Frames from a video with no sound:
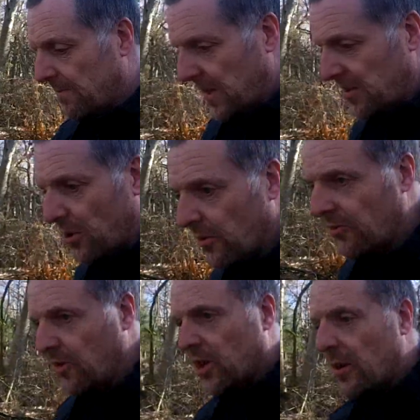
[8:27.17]
They're not
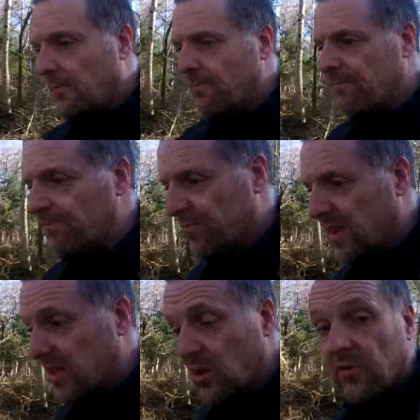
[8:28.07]
for um,
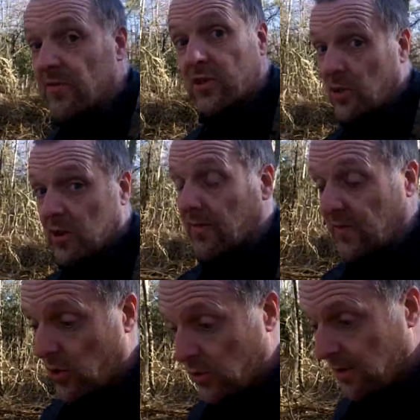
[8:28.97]
they're not for chewing
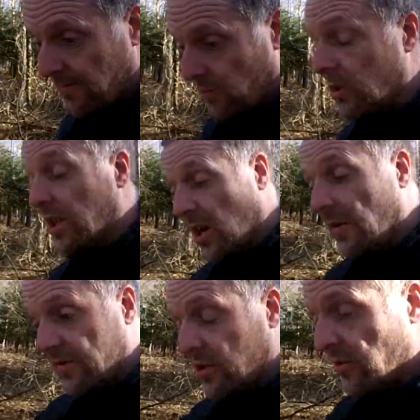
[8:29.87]
food. Well, they
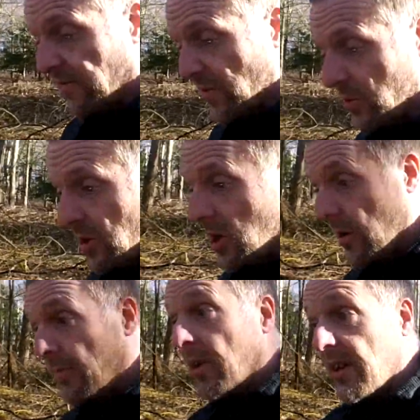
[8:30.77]
are for chewing food,
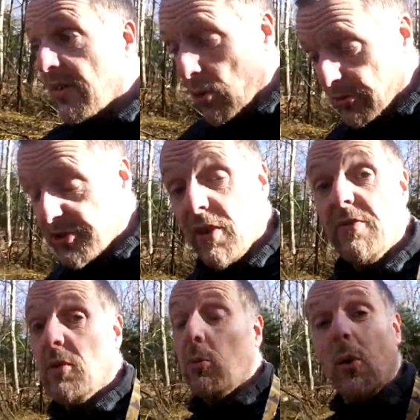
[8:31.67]
but they're also
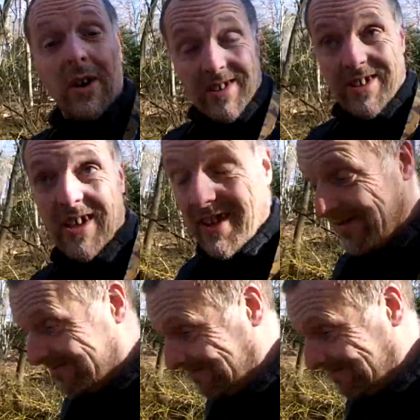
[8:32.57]
for whitening.